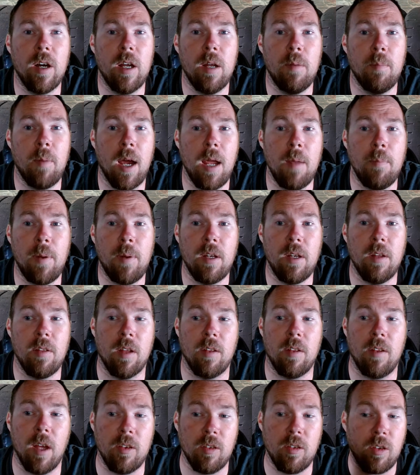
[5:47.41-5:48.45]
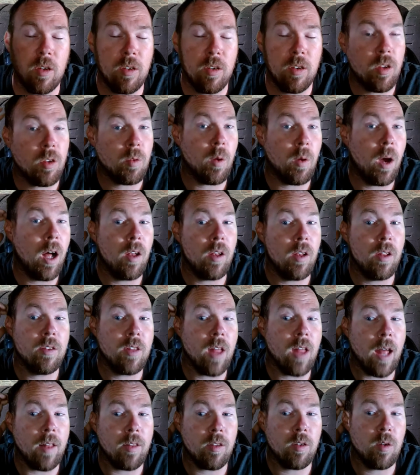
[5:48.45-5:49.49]
in my opinion, that does just as well as
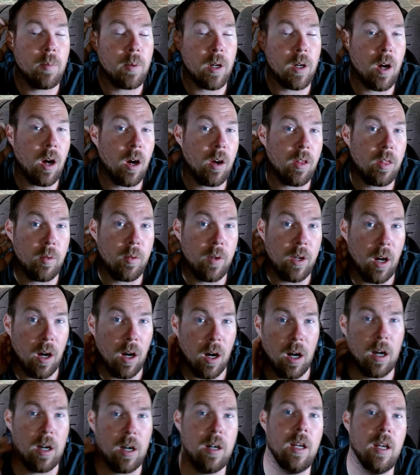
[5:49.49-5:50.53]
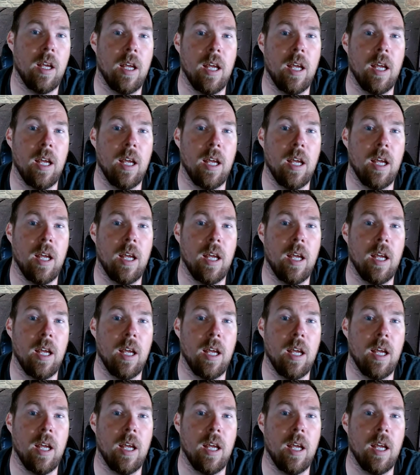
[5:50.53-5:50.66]
that Supercar 3R